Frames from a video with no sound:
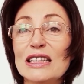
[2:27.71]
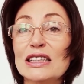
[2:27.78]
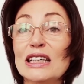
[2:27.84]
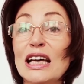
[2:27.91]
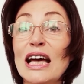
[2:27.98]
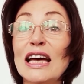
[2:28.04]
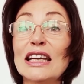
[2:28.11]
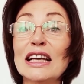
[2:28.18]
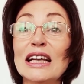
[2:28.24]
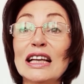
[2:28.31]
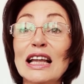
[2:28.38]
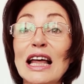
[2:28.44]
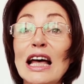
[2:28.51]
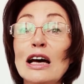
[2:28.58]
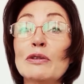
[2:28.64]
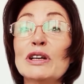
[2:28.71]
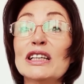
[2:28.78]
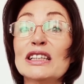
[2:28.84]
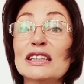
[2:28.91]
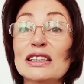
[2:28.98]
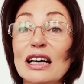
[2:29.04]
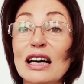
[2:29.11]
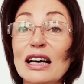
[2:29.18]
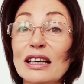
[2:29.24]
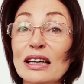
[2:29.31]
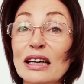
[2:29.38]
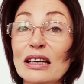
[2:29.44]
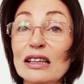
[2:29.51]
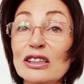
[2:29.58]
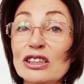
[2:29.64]
and allowing dark
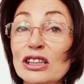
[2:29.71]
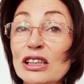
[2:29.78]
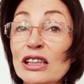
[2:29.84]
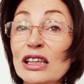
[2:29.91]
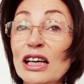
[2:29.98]
energy